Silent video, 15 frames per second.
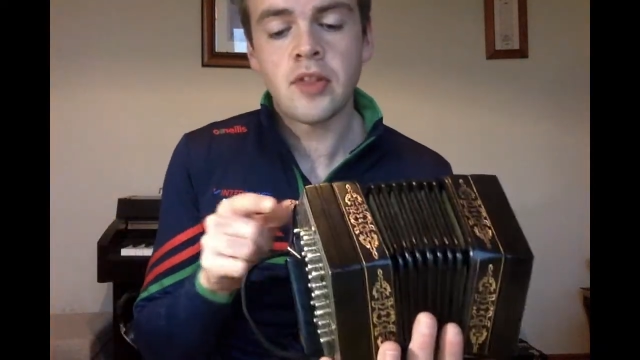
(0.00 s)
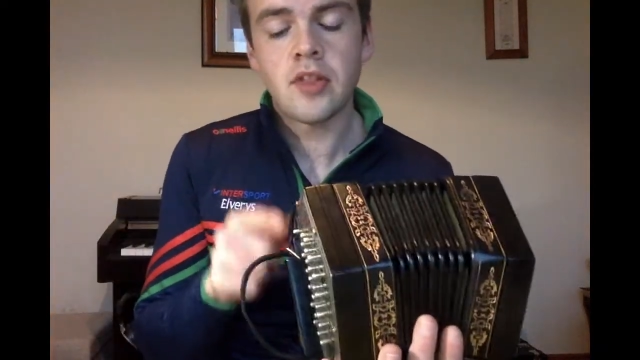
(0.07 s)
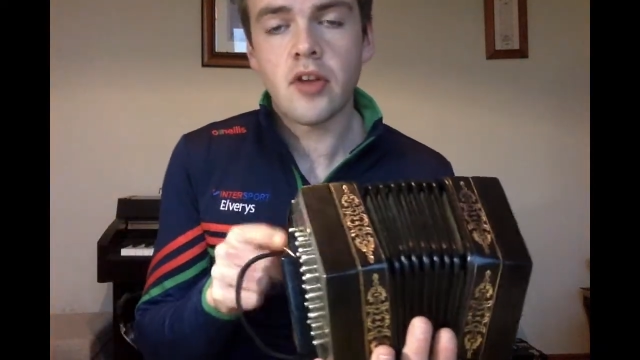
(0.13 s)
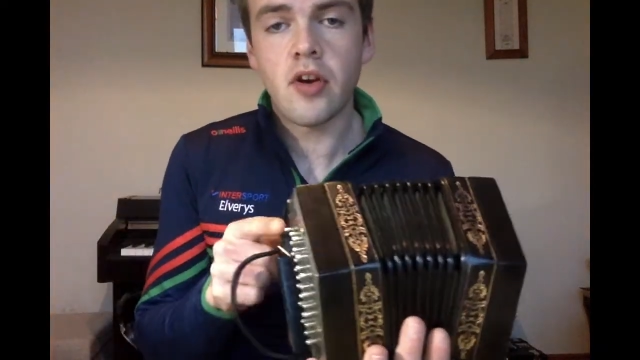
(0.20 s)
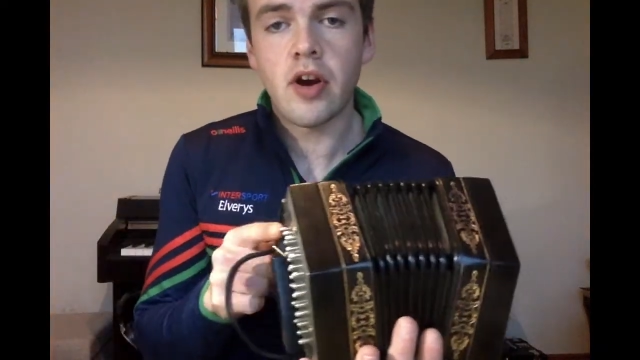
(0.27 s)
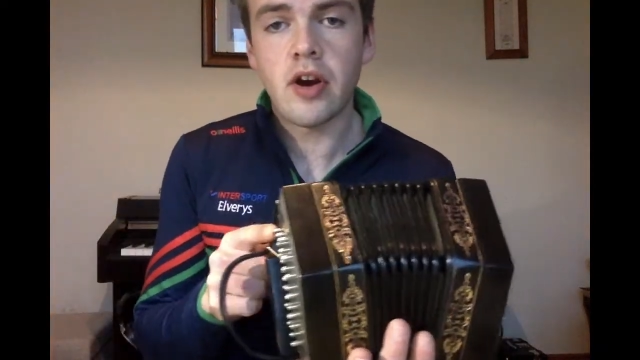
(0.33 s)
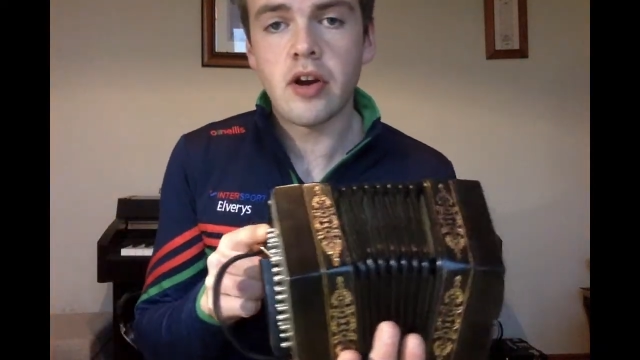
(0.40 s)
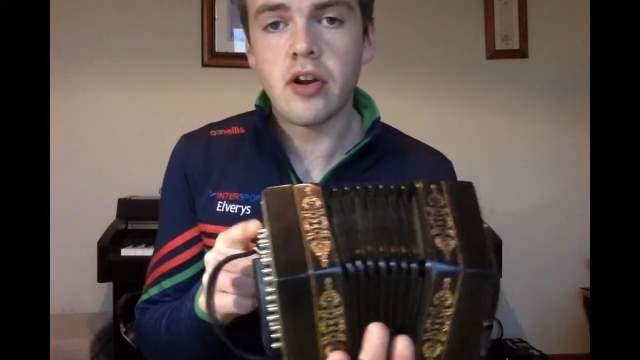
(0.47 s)

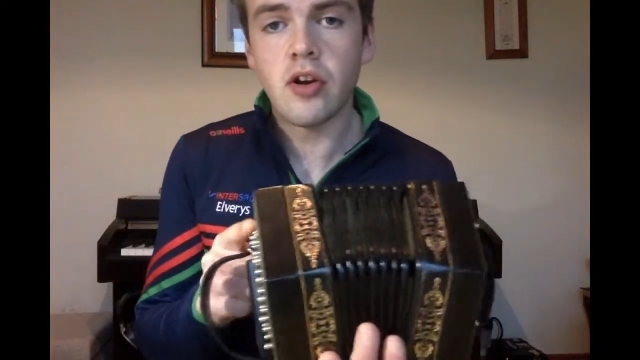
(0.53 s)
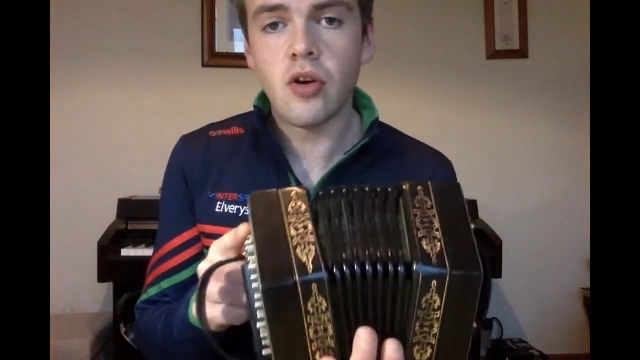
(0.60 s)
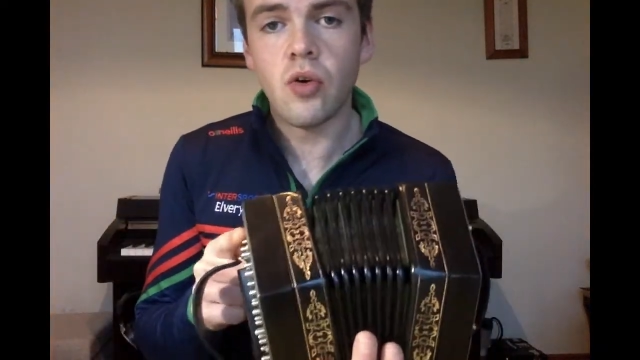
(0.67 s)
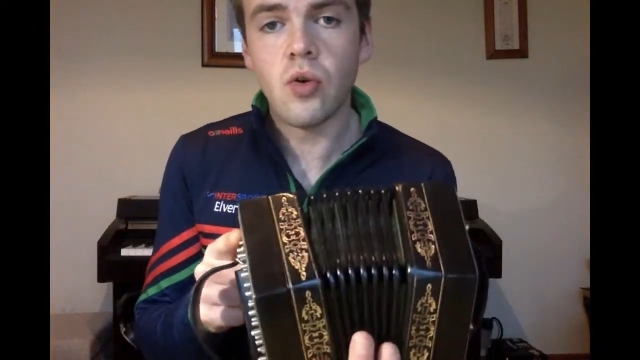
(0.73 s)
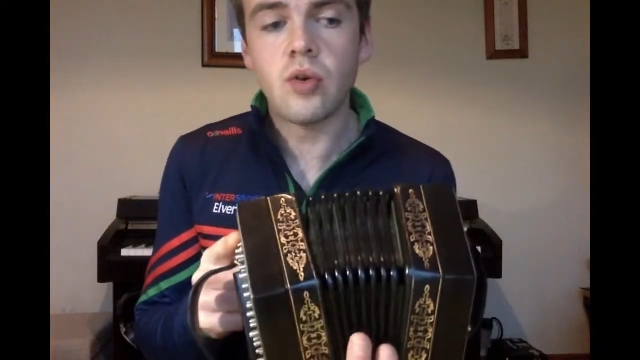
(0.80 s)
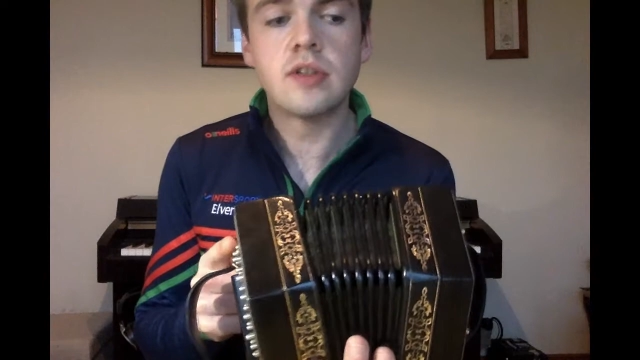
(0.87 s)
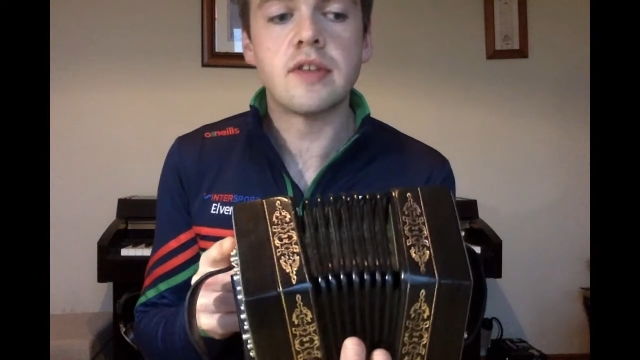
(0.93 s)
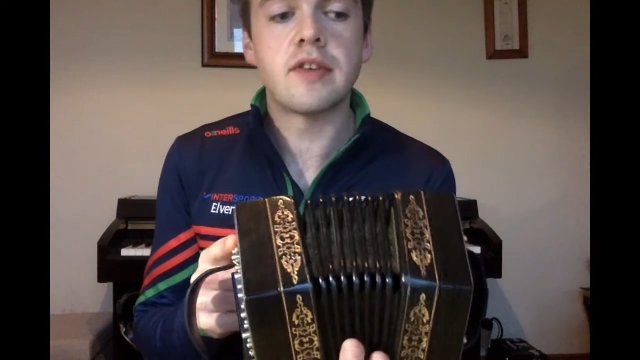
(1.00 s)
There are
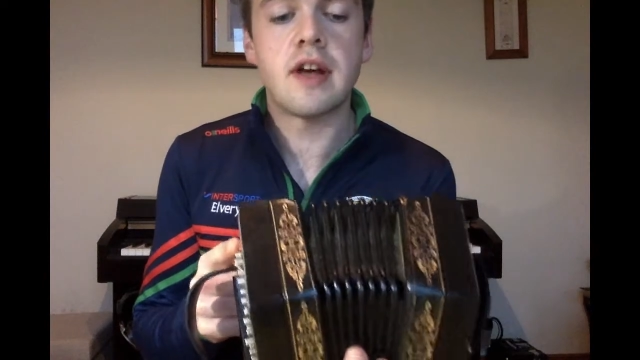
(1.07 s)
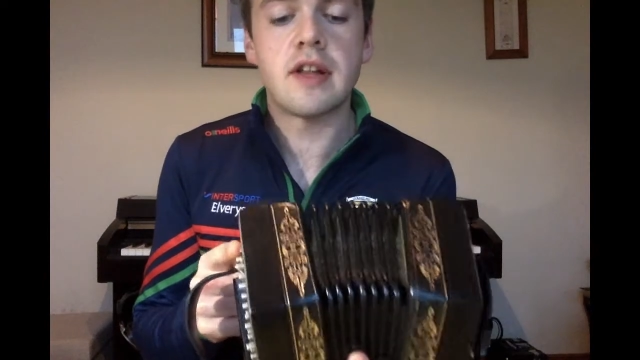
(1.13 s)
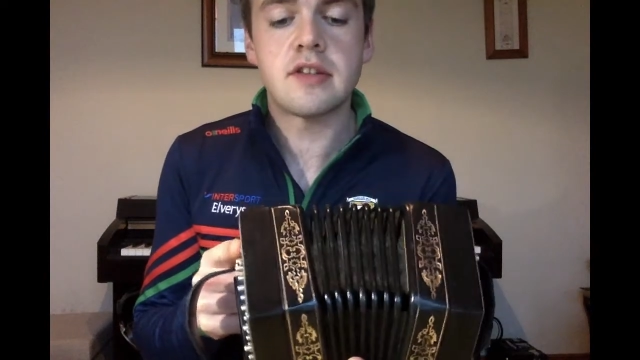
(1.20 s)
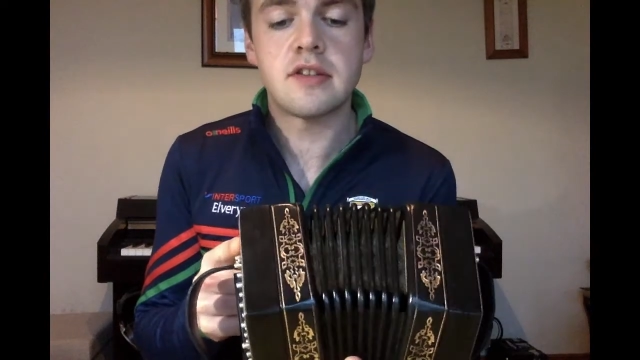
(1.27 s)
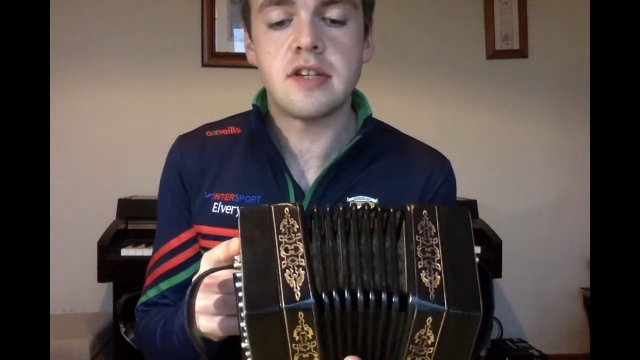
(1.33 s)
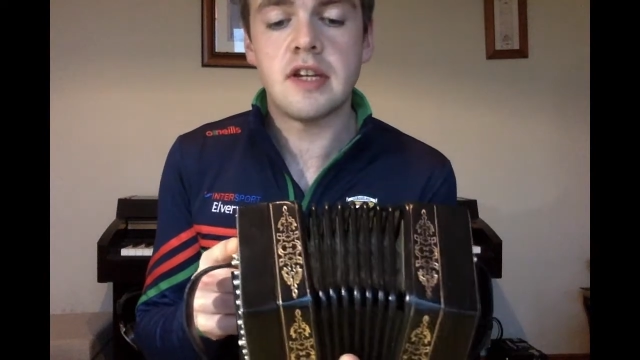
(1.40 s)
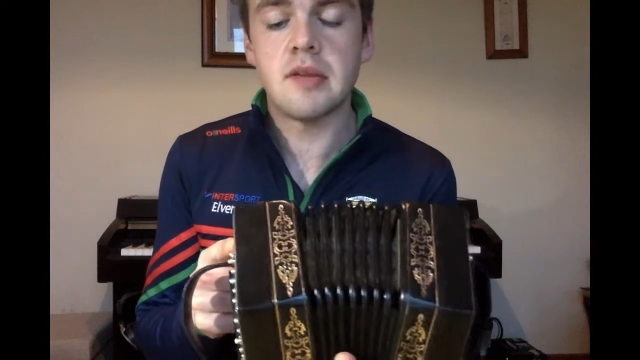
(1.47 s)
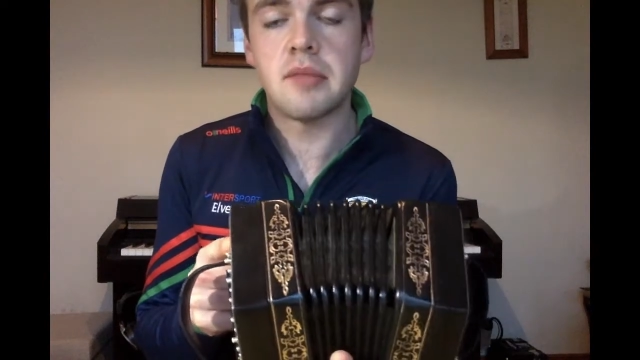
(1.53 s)
loads of
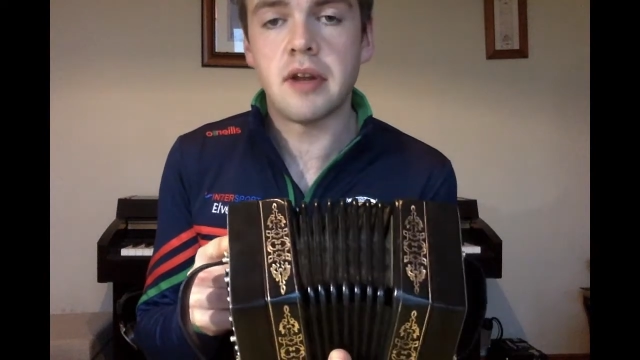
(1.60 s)
concertina